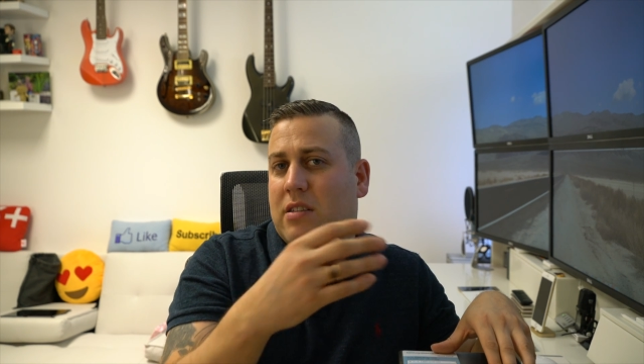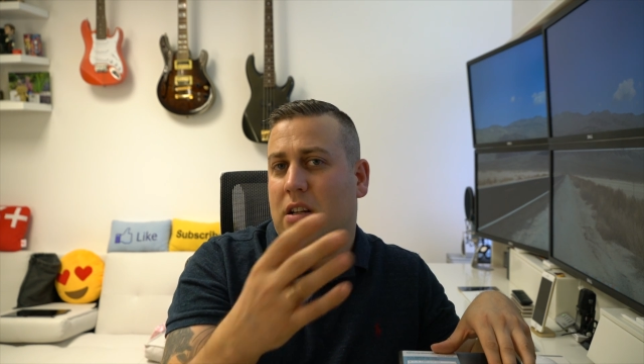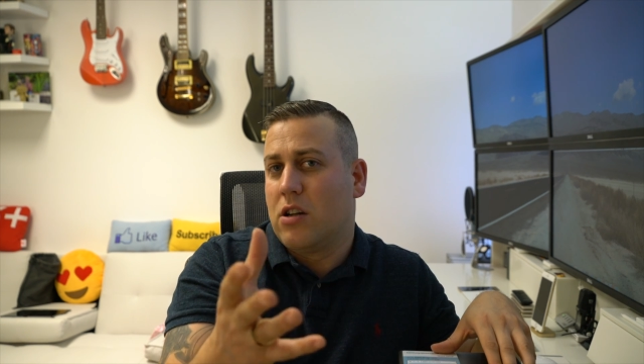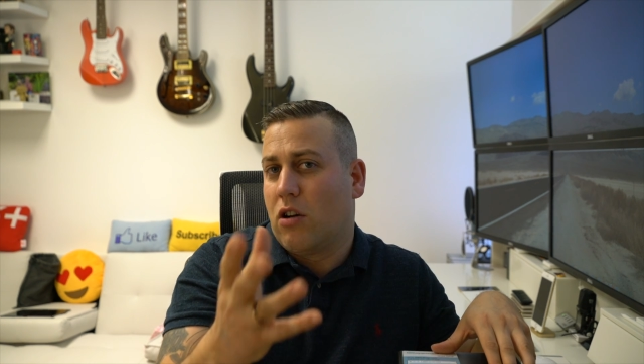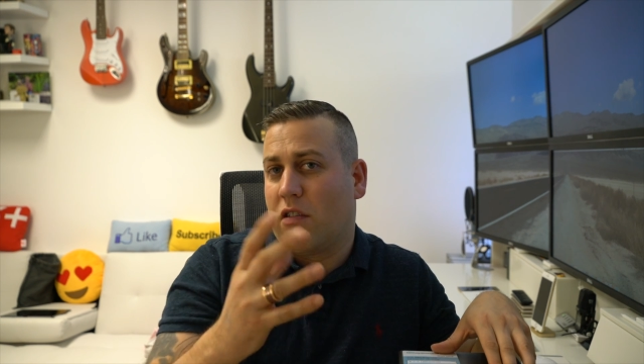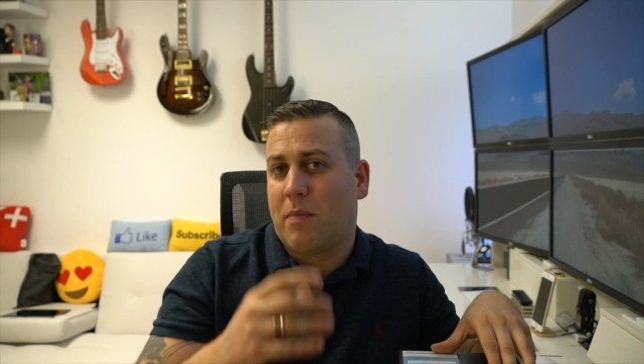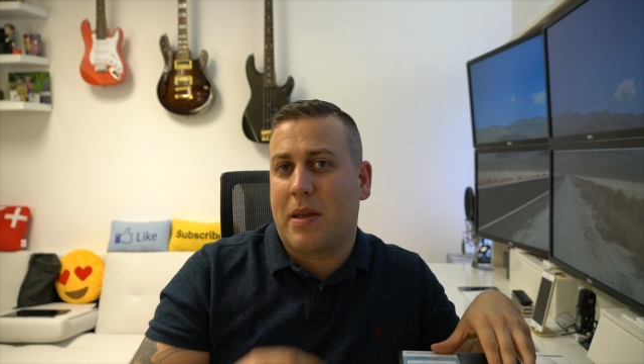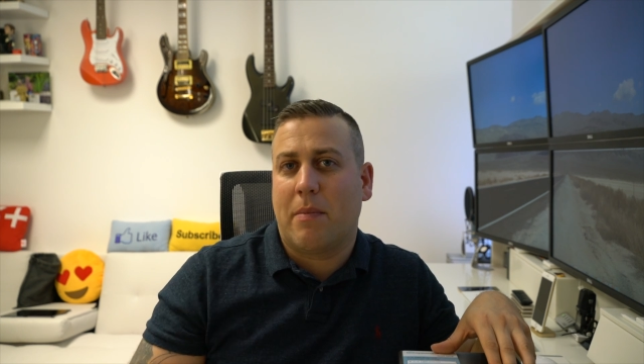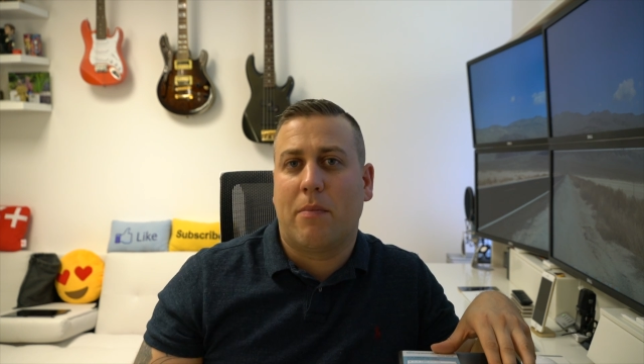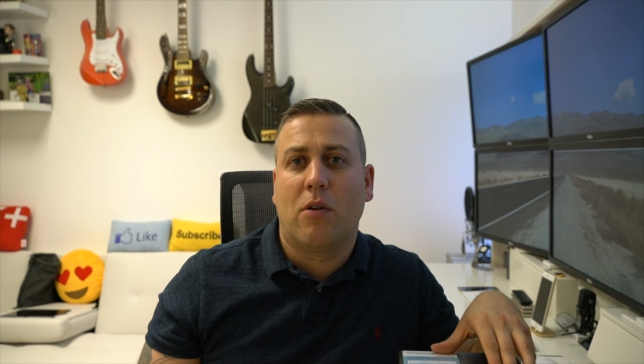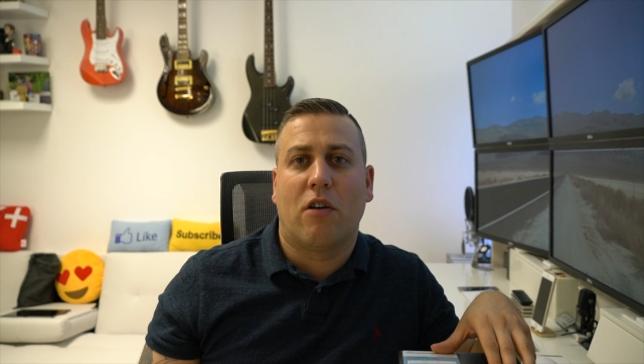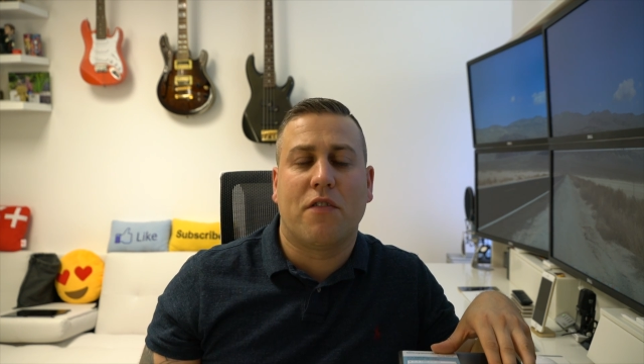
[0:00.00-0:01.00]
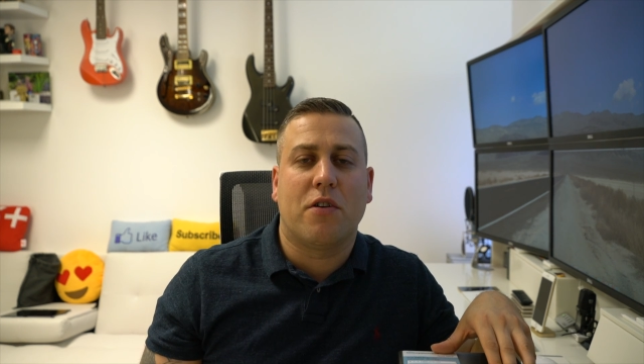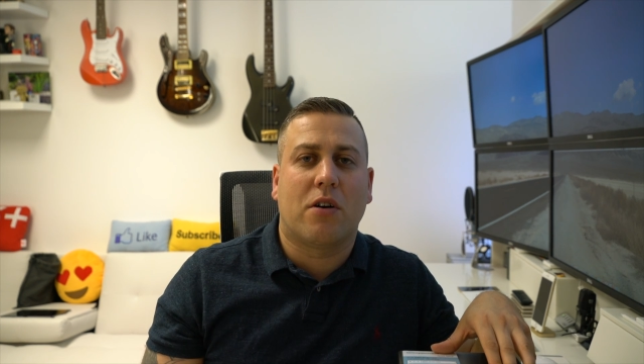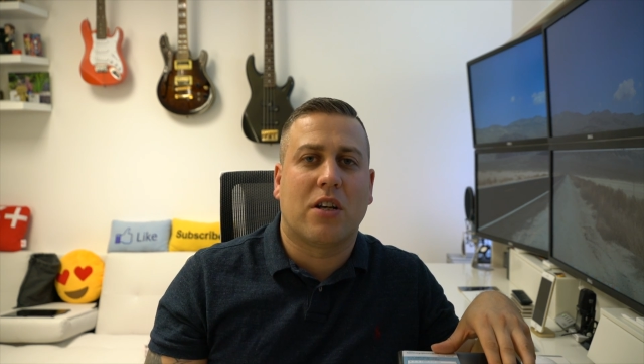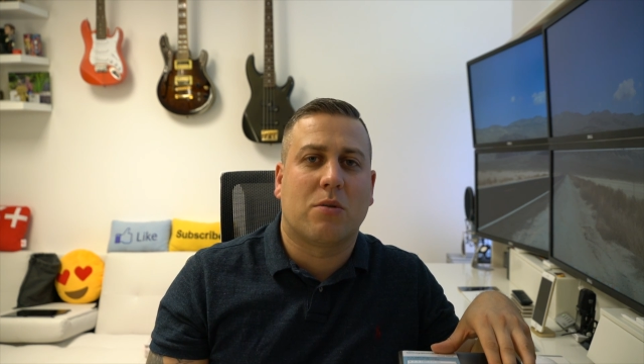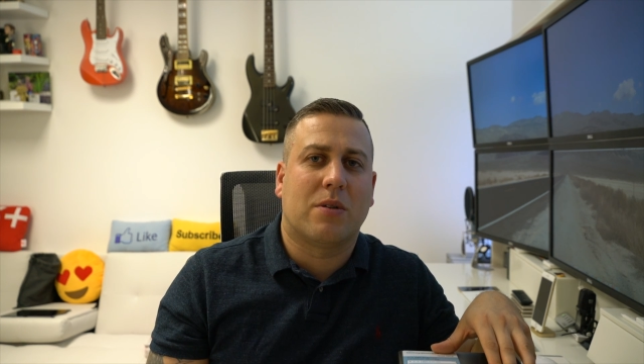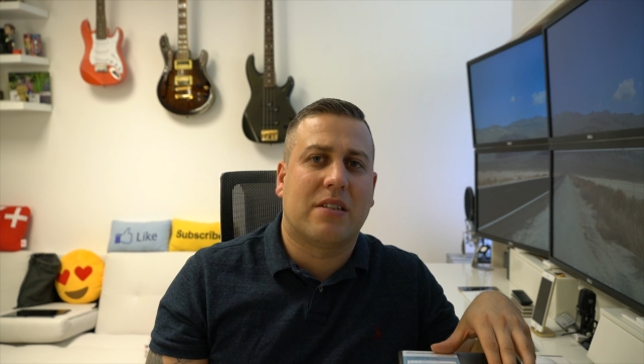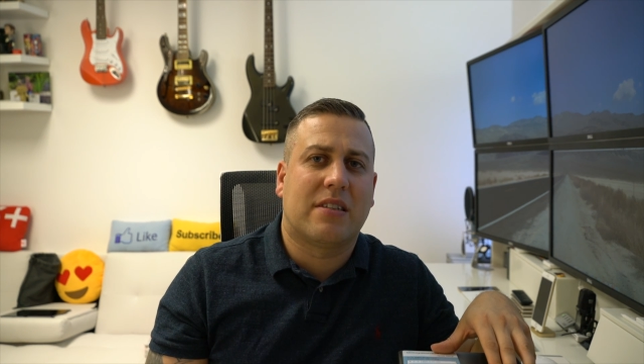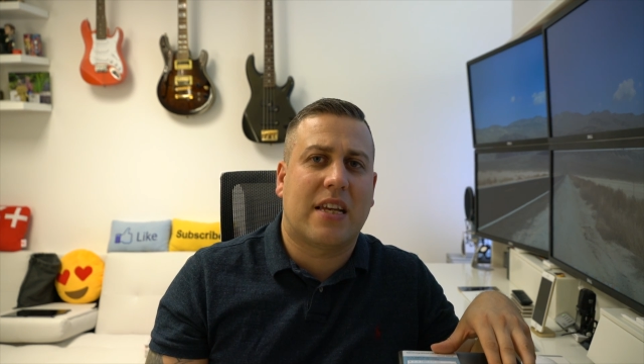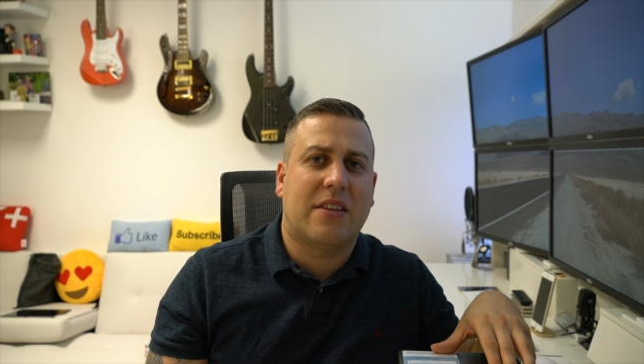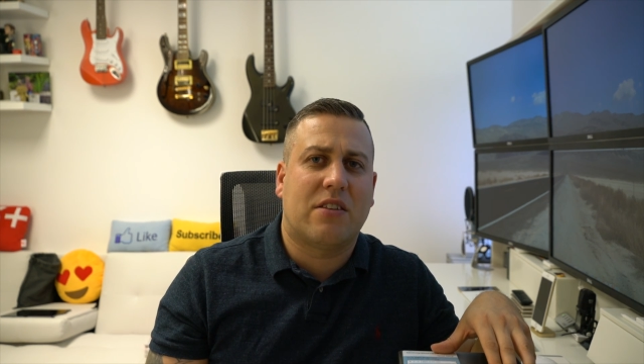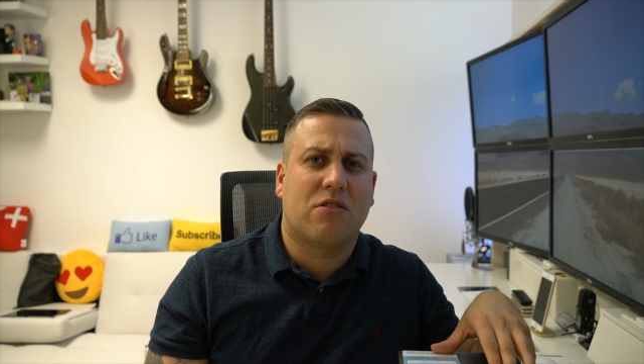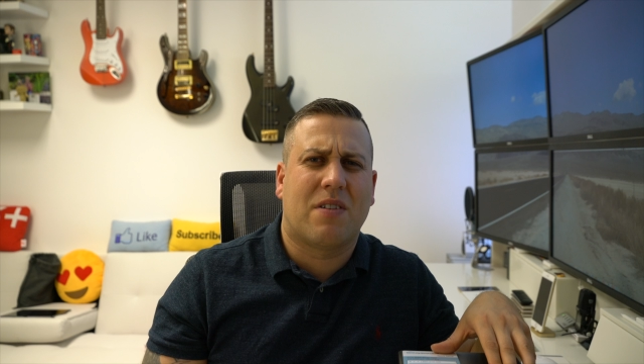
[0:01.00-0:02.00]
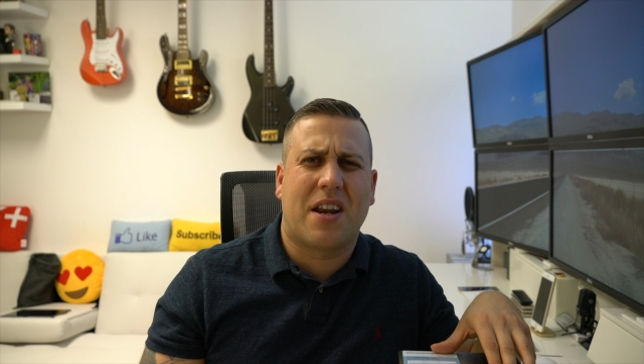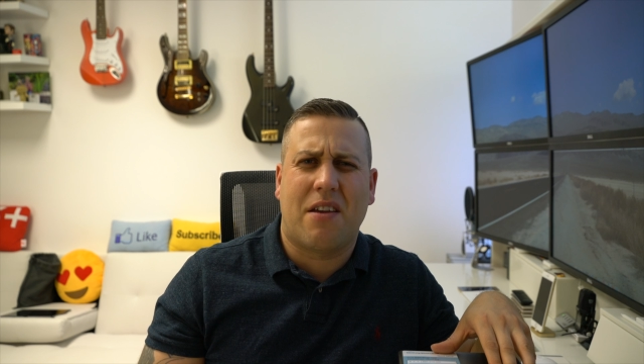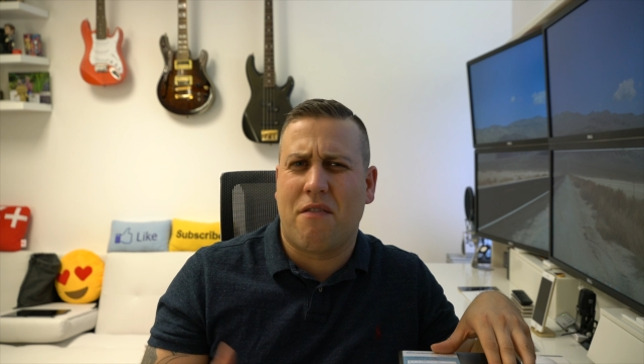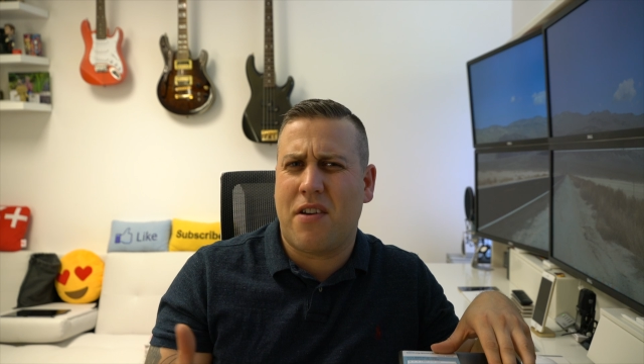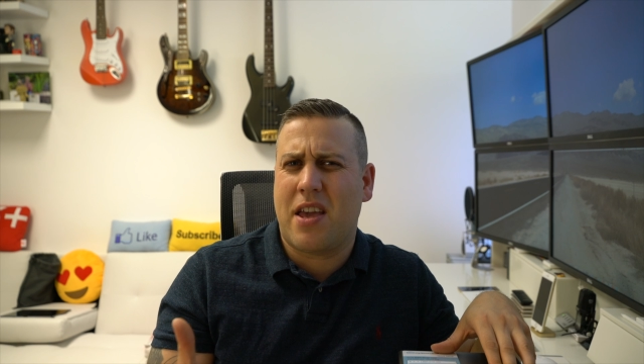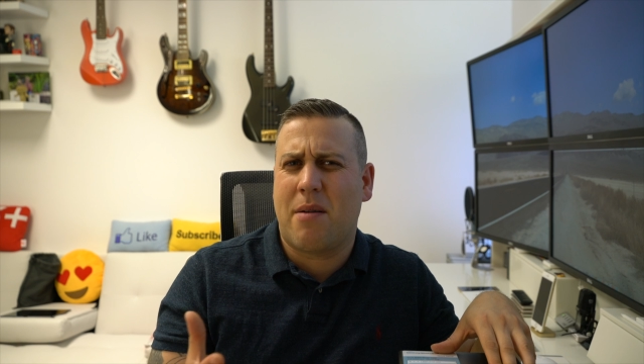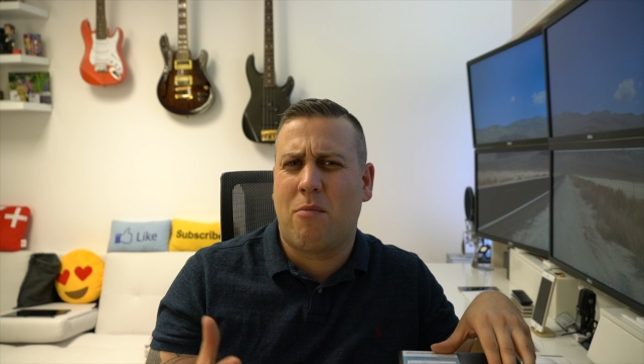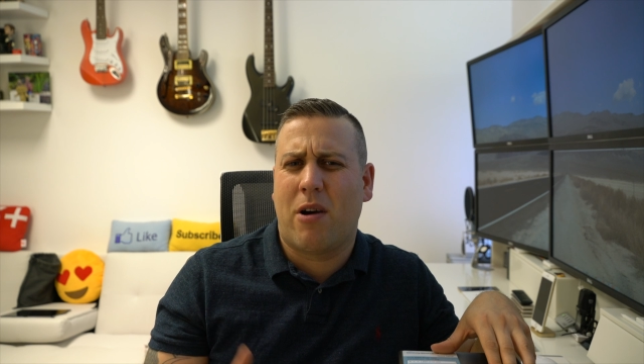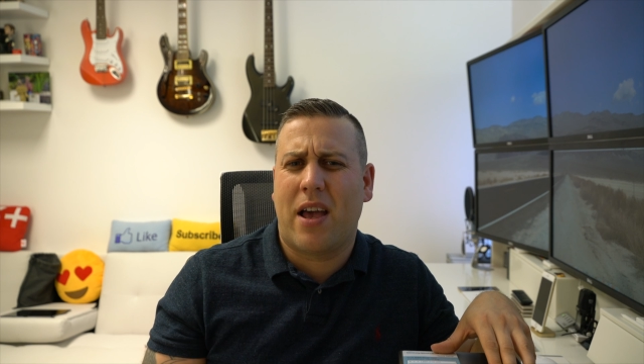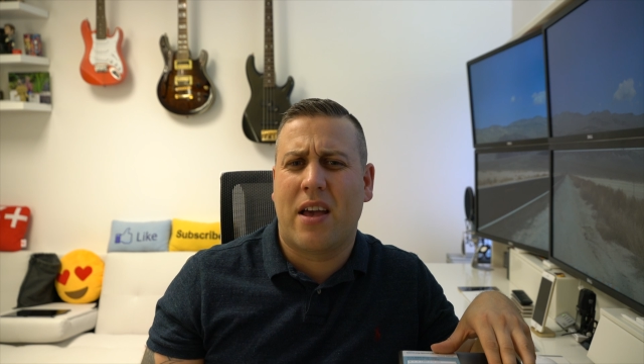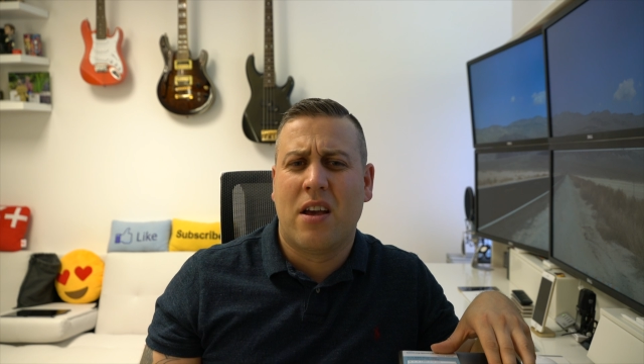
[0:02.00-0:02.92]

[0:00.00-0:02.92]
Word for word: and a lot of people, a lot of you guys will have seen this already. And VMware